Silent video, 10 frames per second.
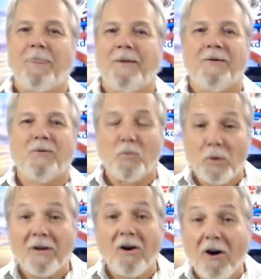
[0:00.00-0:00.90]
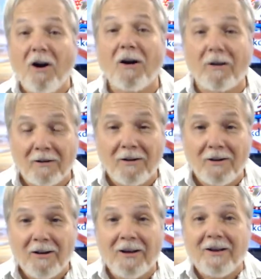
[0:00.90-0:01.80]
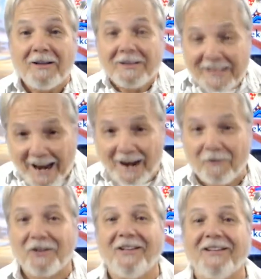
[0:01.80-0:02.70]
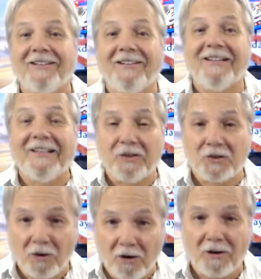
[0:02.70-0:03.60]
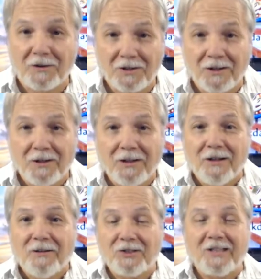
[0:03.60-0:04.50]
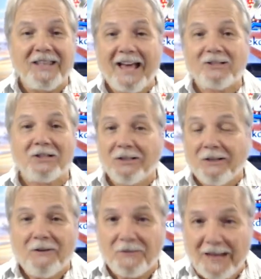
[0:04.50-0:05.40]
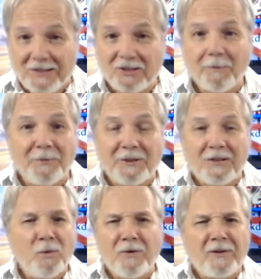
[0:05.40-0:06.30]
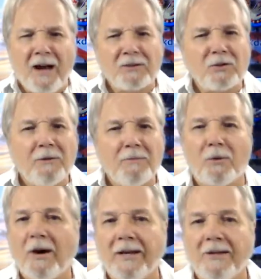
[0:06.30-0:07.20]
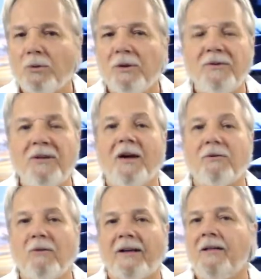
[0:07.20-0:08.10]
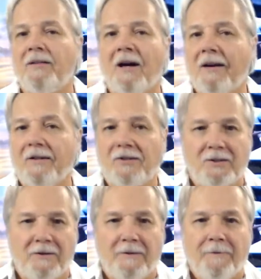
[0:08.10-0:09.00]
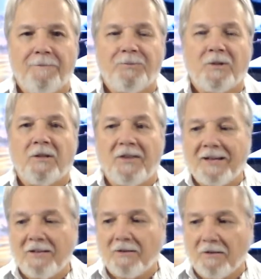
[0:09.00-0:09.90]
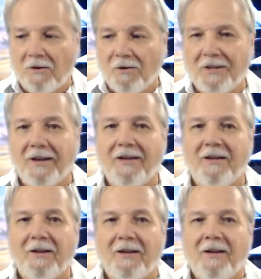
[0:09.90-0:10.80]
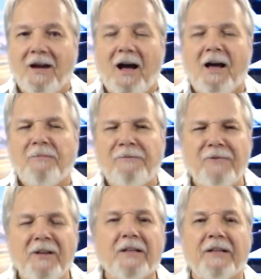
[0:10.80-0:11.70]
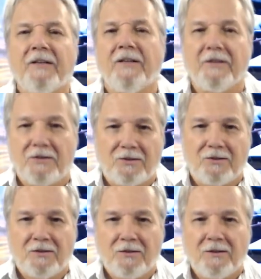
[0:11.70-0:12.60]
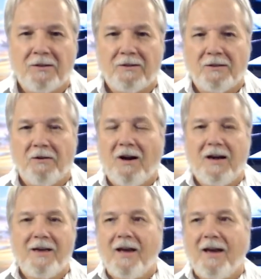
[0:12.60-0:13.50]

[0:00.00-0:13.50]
we are carrying his heart. See, that's something that we've got to embrace. We've got to recognize that, okay, I'm feeling this. I